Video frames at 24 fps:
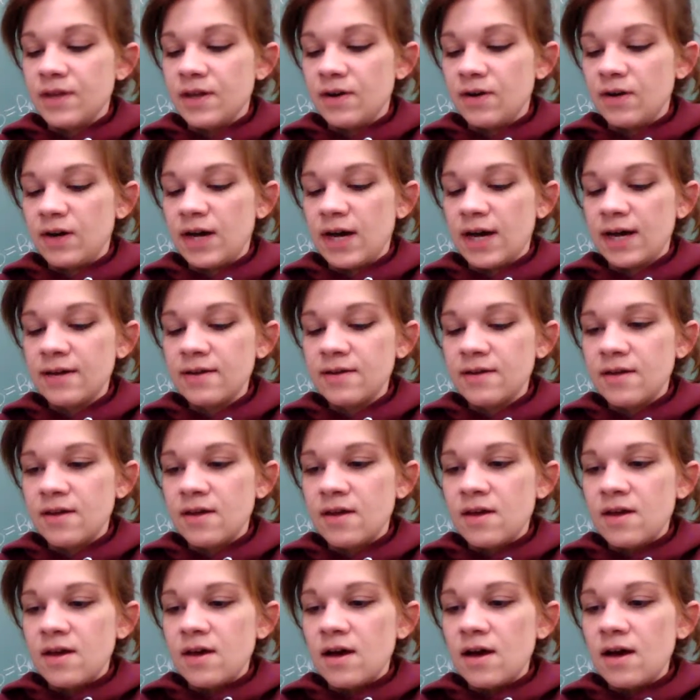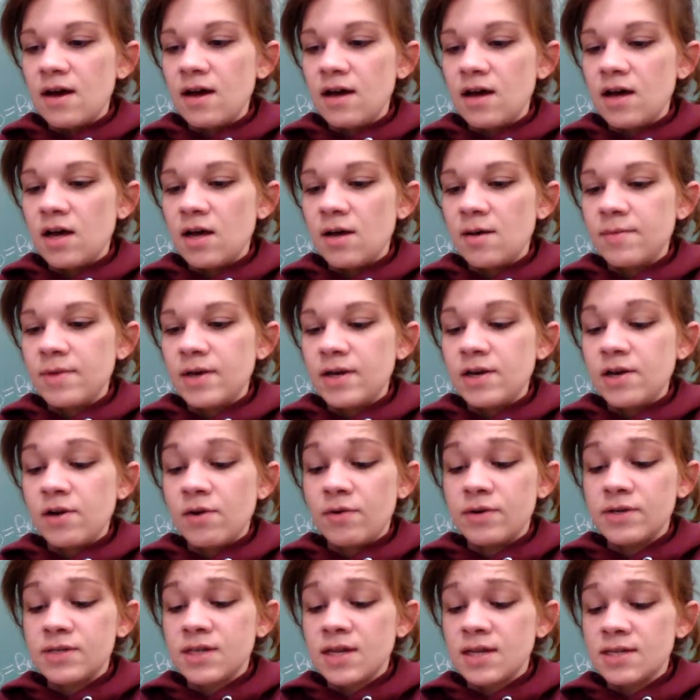Okay. And
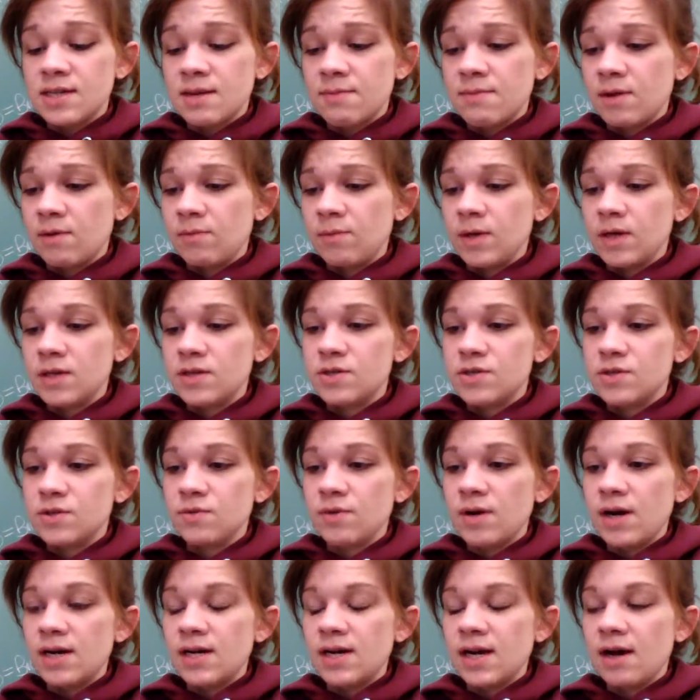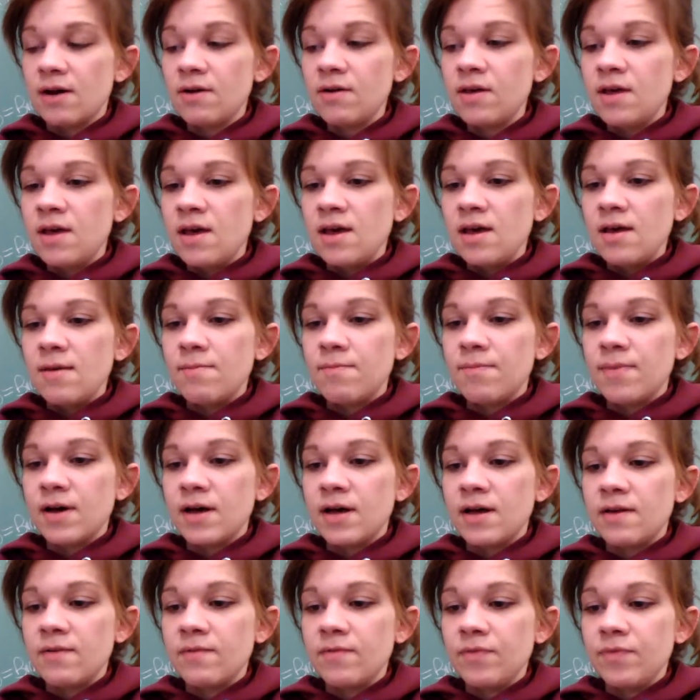no, it's not something we can do right now,
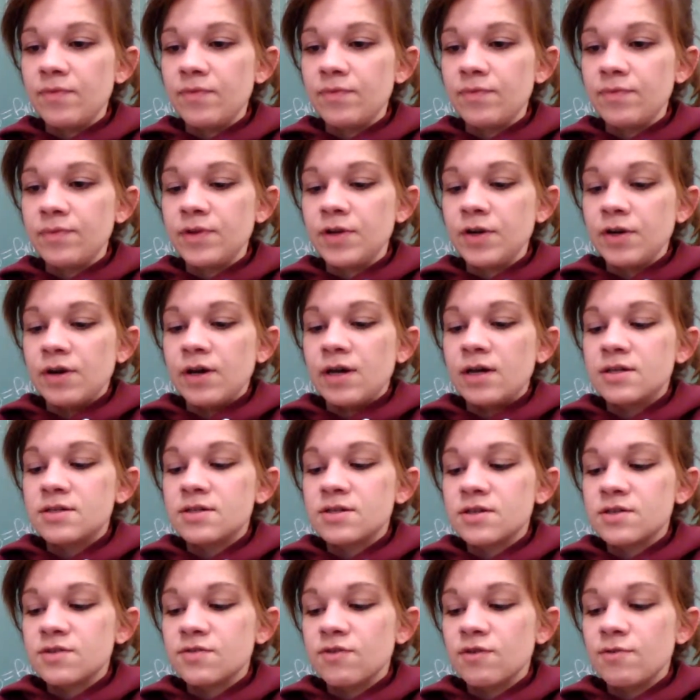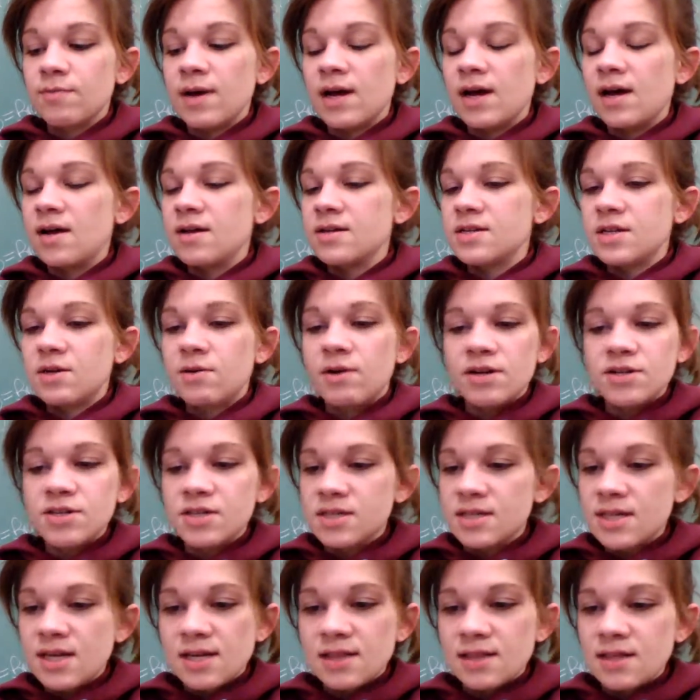but your answers for biology
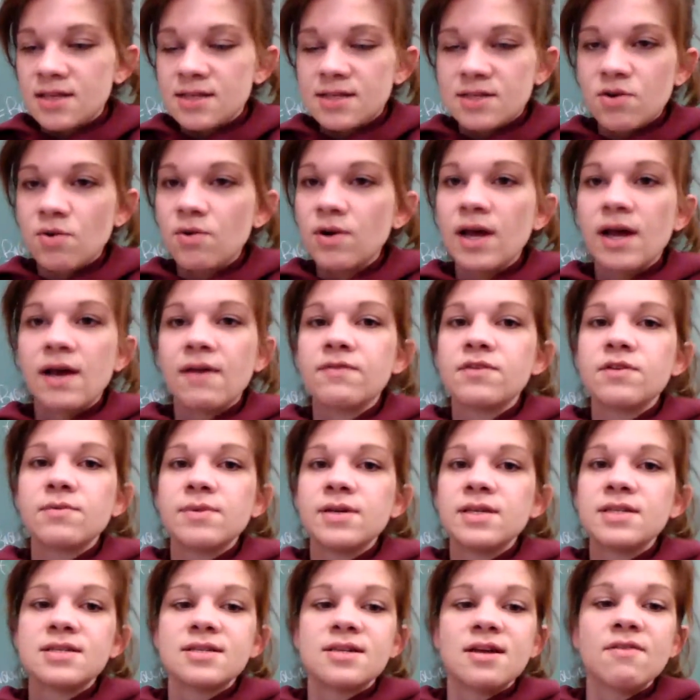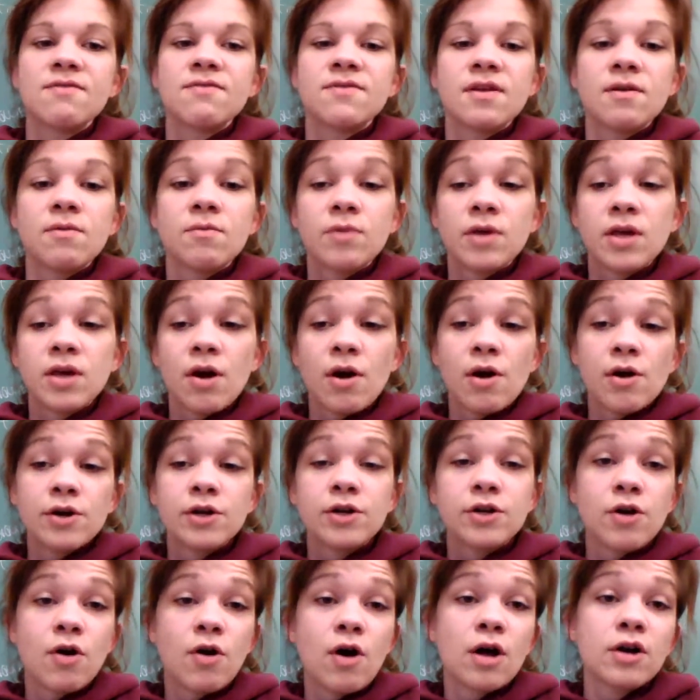questions like this don't have to be stuff that we
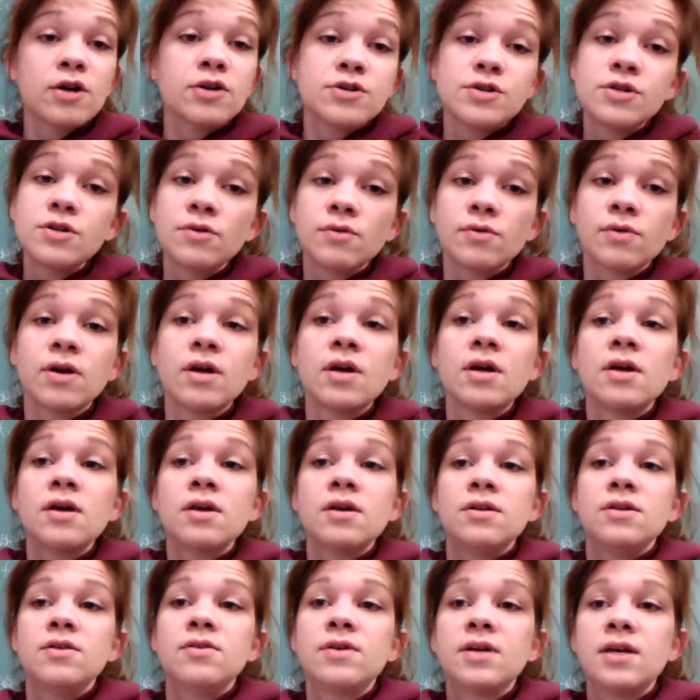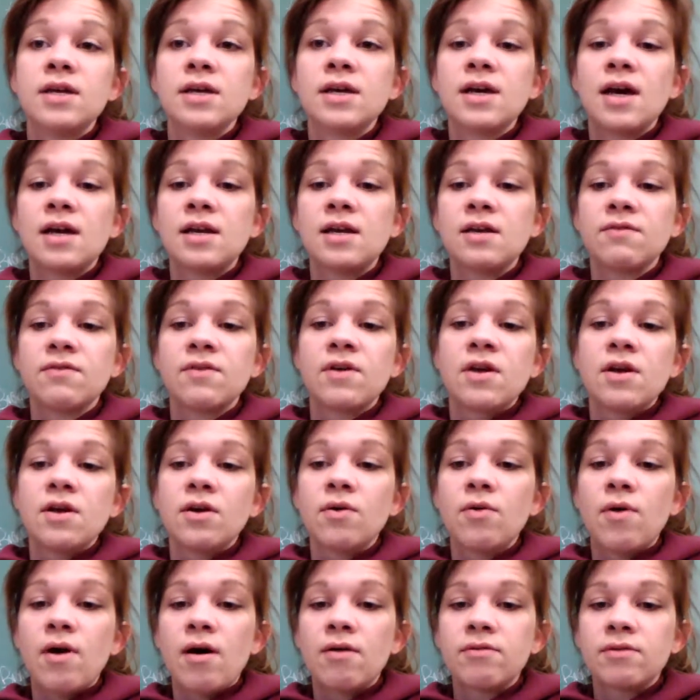already know how to do. You can kind of
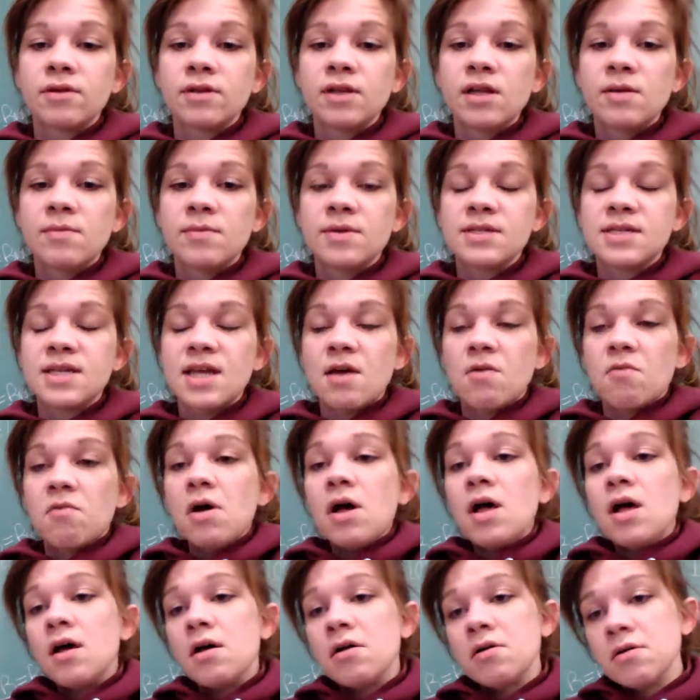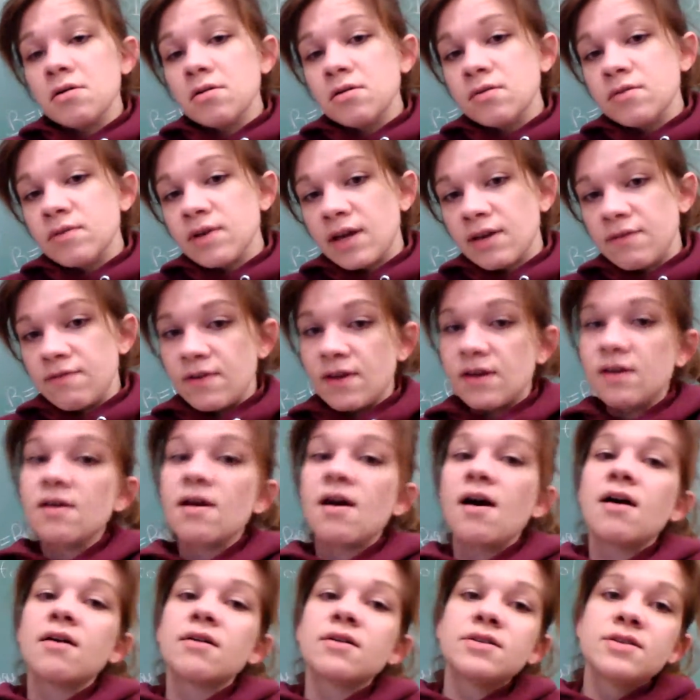go out on a limb and say, well, you can figure
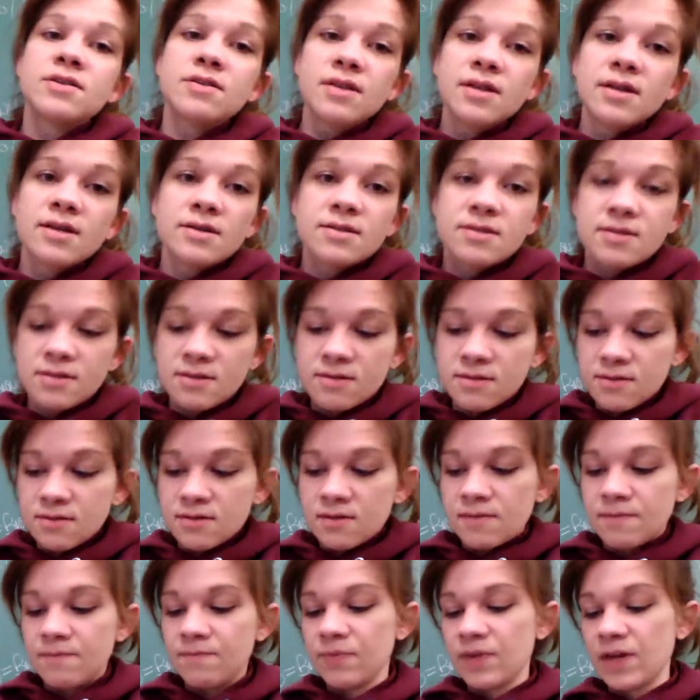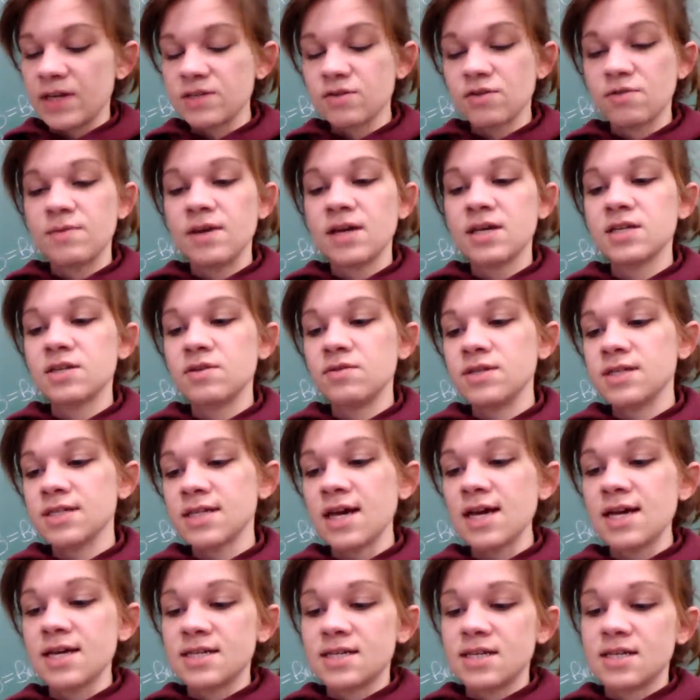out how to do this. That's what makes you a
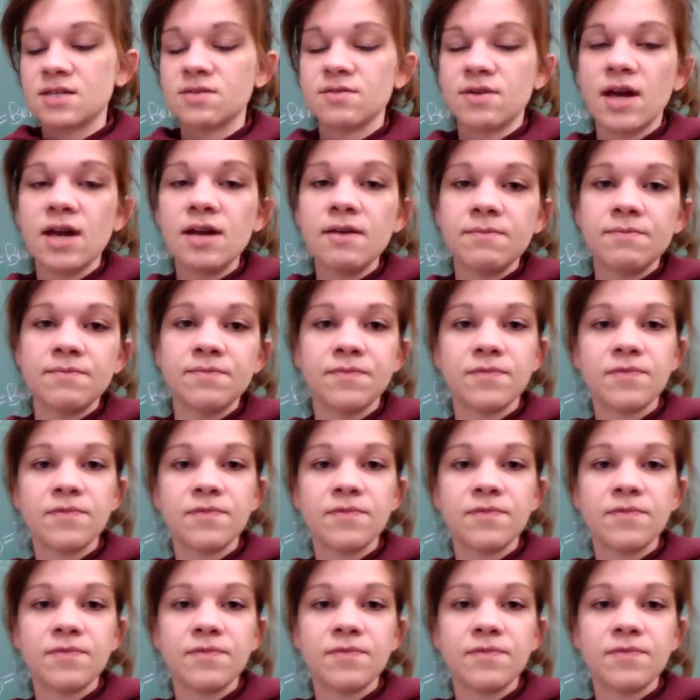scientist, right?